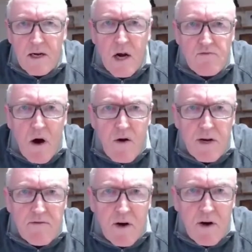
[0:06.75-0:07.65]

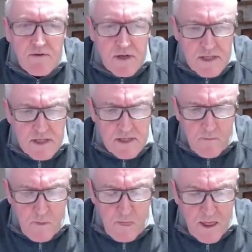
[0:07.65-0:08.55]
coronavirus,
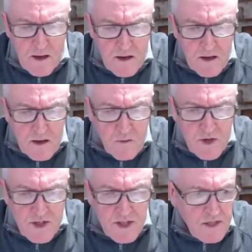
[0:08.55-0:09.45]

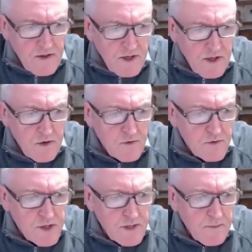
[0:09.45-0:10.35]
which is in the
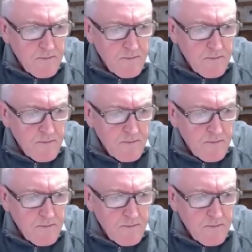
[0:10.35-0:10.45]
news.